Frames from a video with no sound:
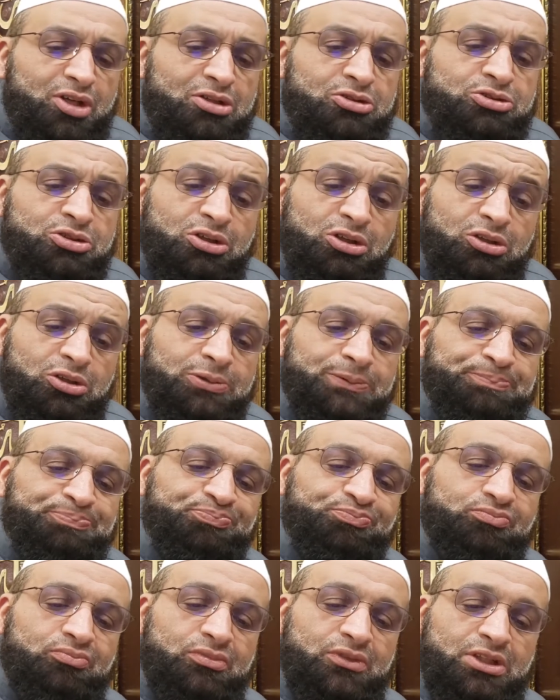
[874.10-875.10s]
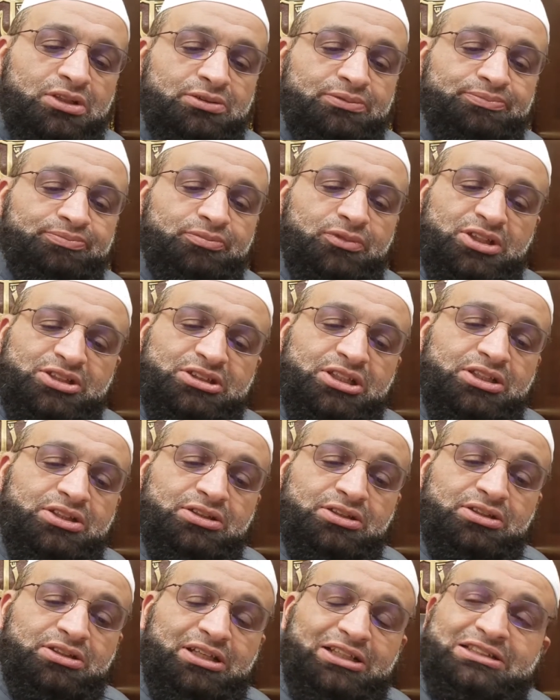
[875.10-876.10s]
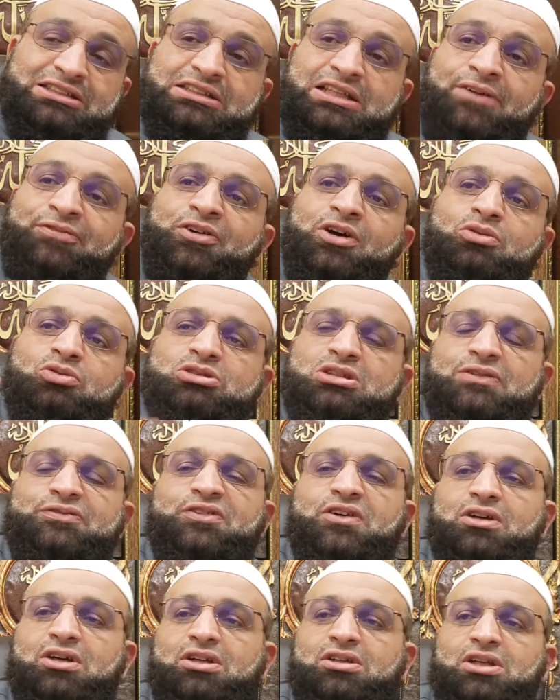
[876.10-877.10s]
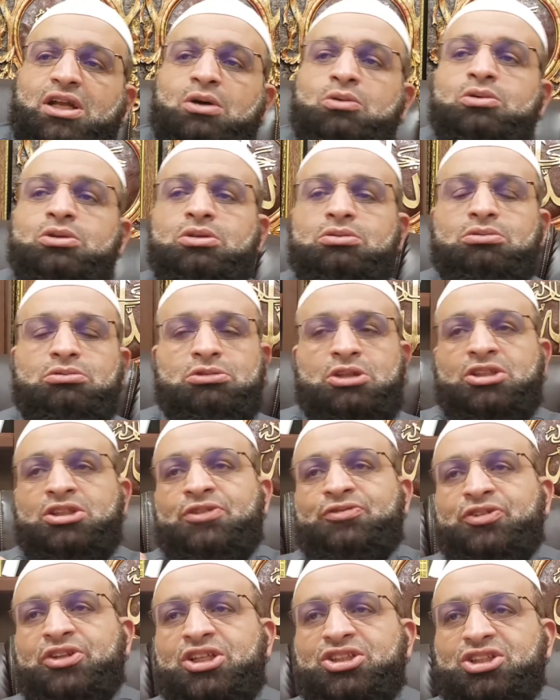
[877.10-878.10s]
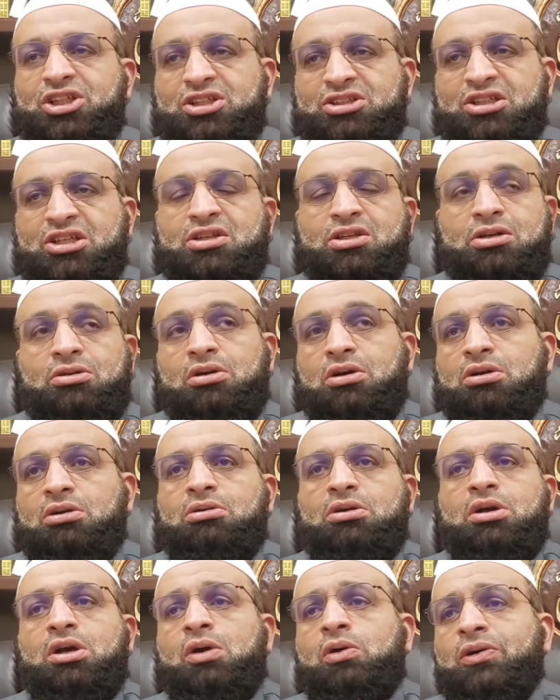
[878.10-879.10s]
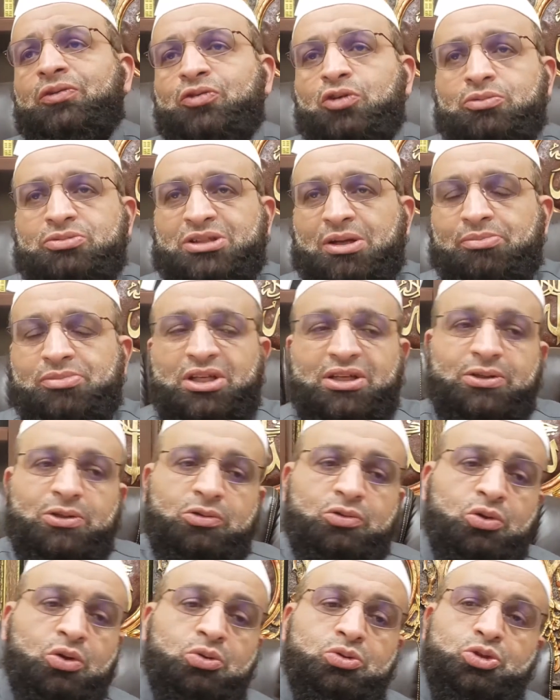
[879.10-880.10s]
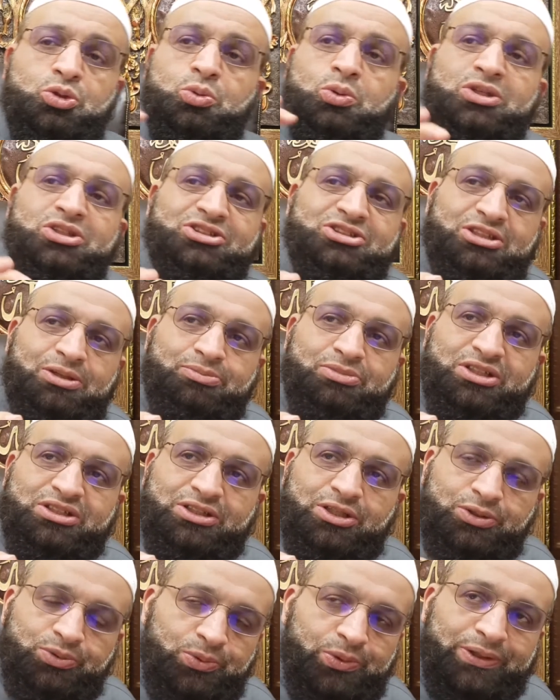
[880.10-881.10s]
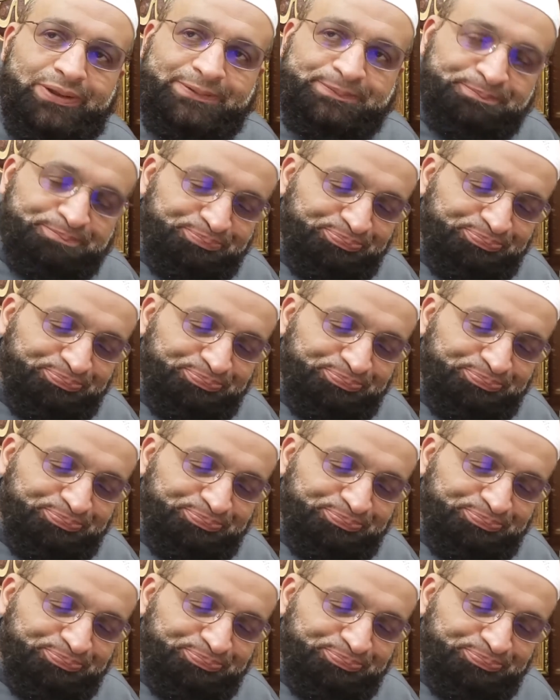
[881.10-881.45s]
So, he said, As-safaru safaran. Now the definition is either you are going away from something or you're going towards something that you want.